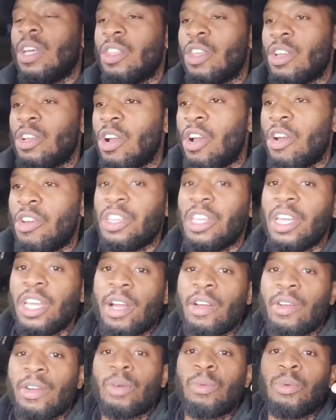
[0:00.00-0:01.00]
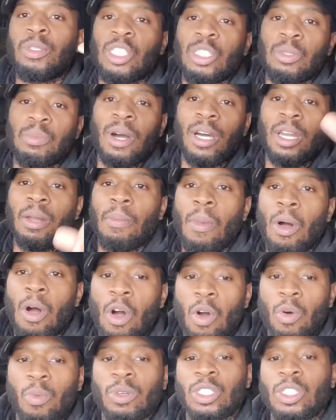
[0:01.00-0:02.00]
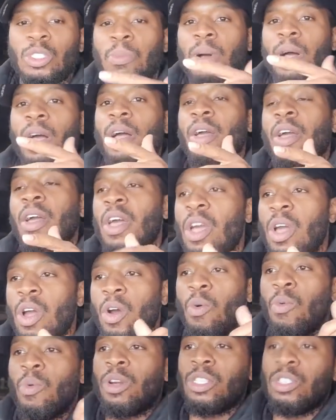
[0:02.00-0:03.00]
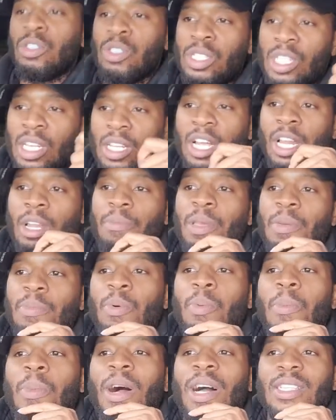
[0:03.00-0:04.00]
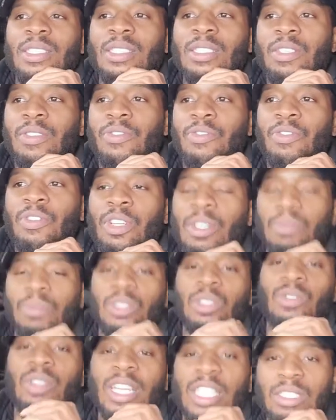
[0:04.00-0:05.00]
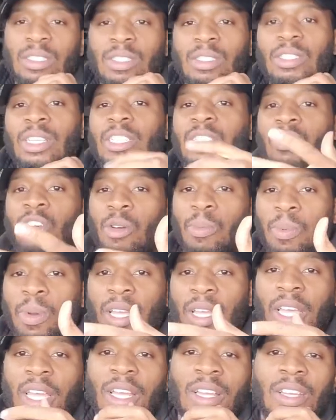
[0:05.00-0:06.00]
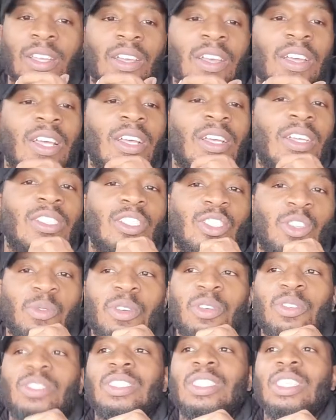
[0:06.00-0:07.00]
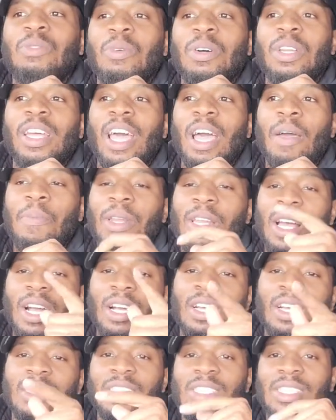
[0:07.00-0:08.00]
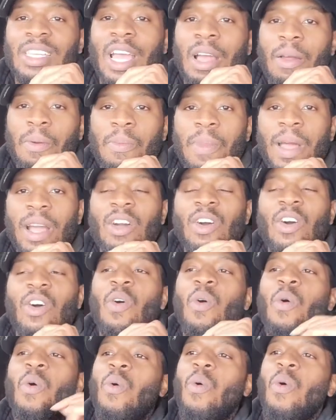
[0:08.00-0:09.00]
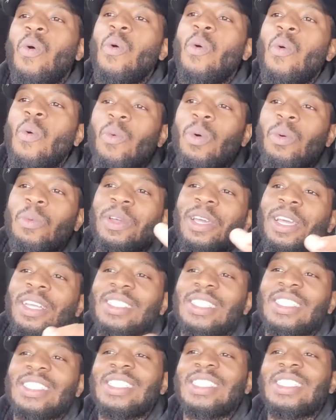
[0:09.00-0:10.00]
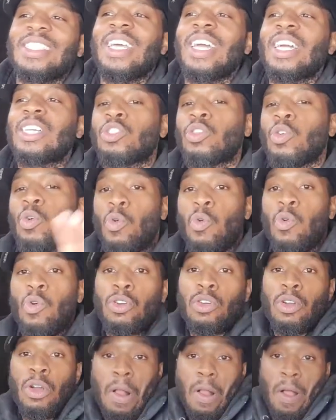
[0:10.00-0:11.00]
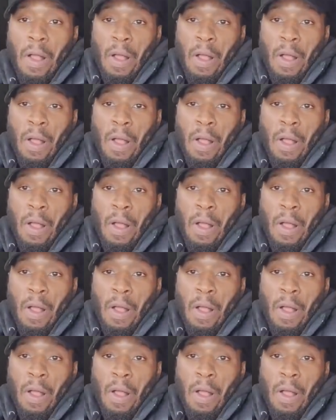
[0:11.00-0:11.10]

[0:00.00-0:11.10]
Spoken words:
the Gurney area, which is by the mall, which is by where usually a lot of people buy stuff from. So that's our plan. So we'll see what happened. I'll cut this camera back on when we get this next order.